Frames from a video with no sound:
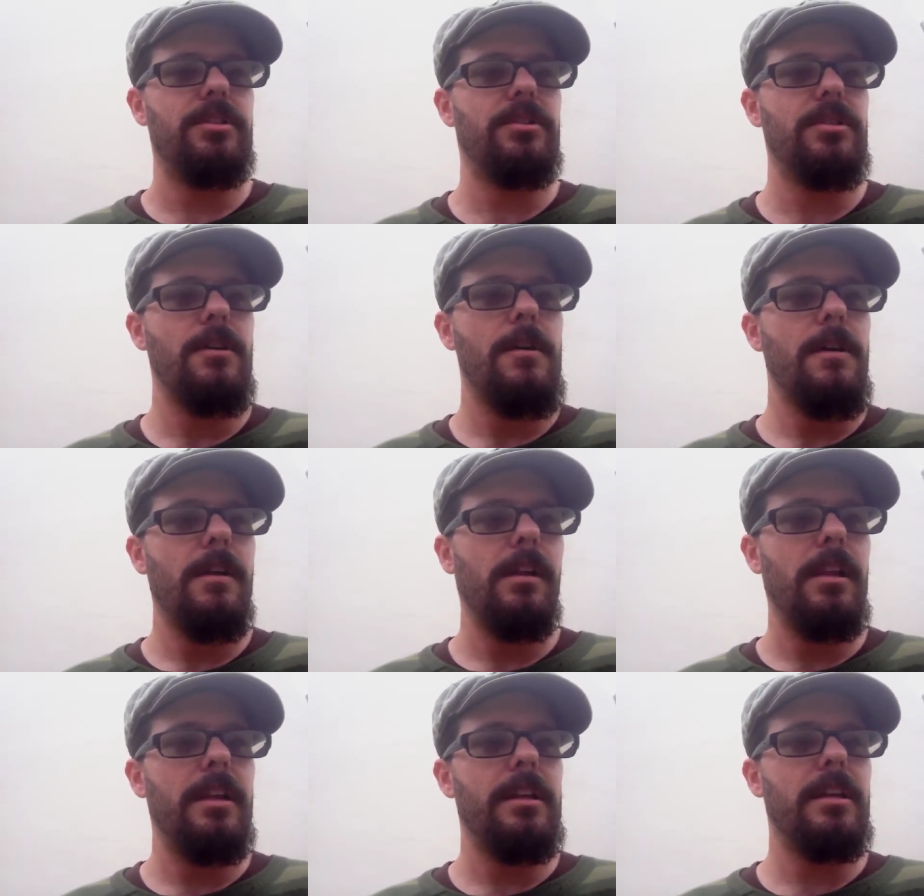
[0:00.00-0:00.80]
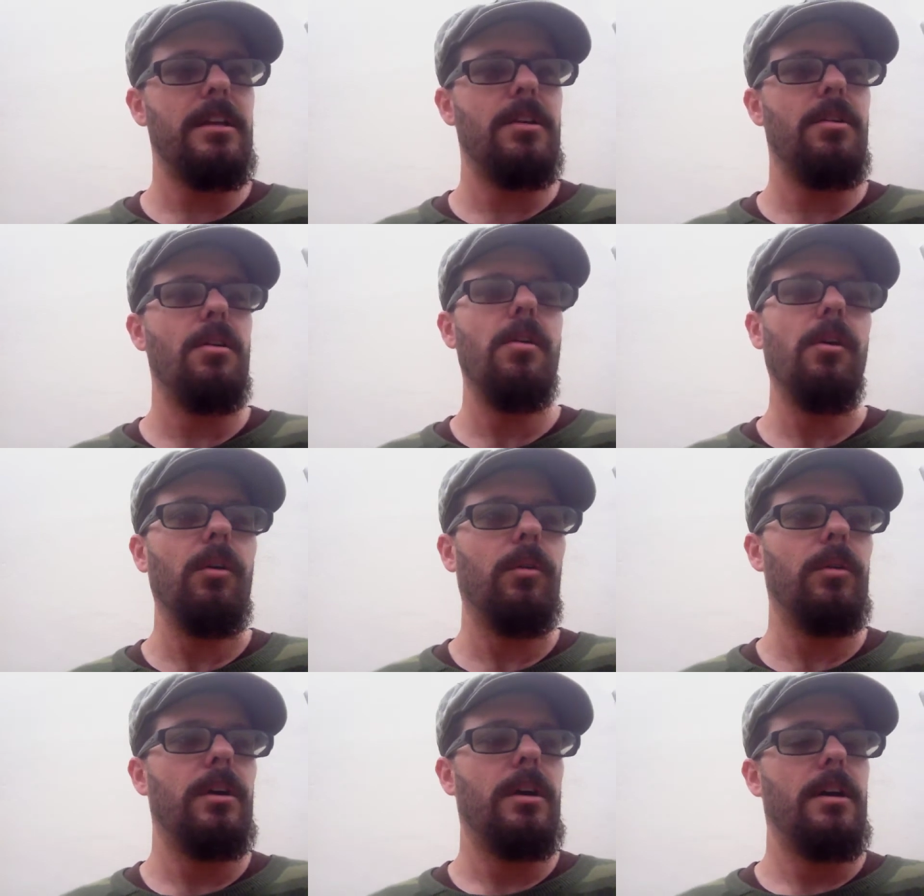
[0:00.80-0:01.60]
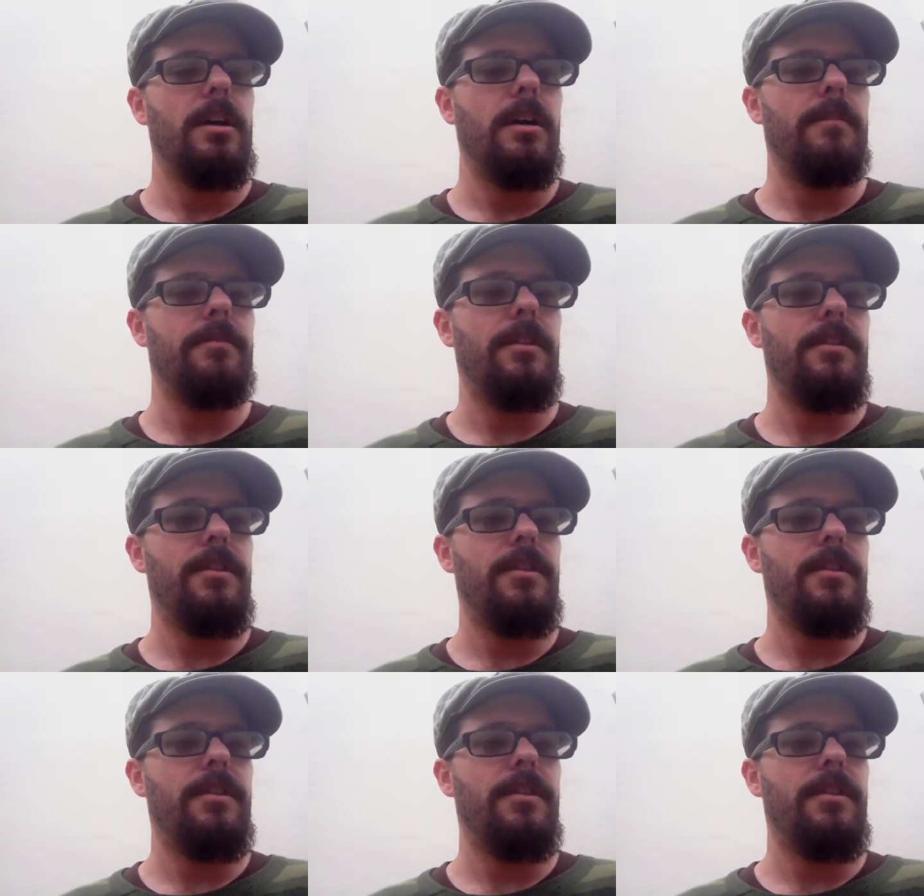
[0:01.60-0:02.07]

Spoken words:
It's letting go of the